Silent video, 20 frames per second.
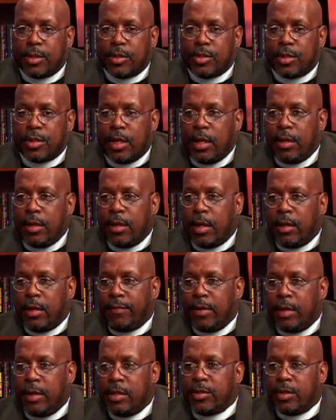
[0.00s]
to see
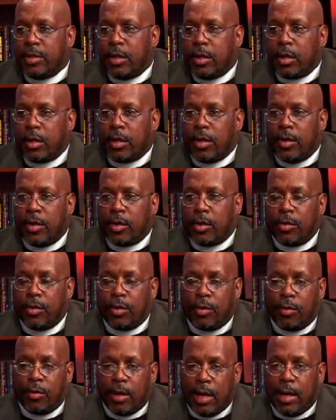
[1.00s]
that if an incident occurred
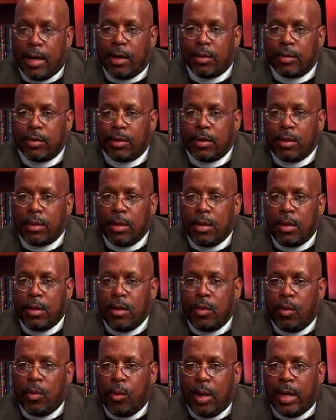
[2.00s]
on the ground,
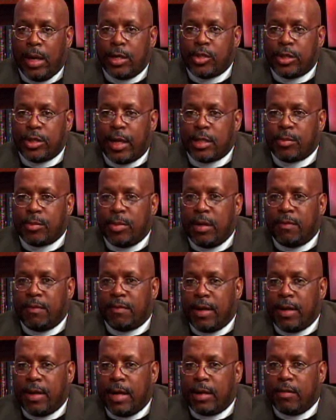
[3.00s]
why shots
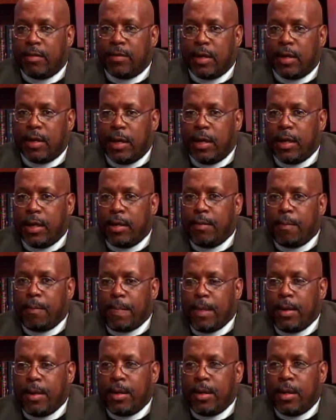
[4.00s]
being fired overhead,
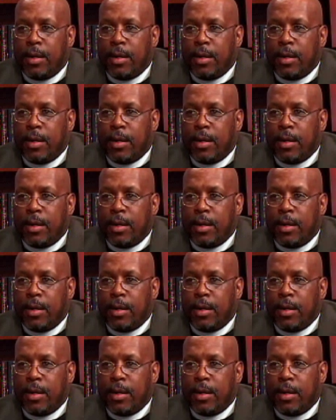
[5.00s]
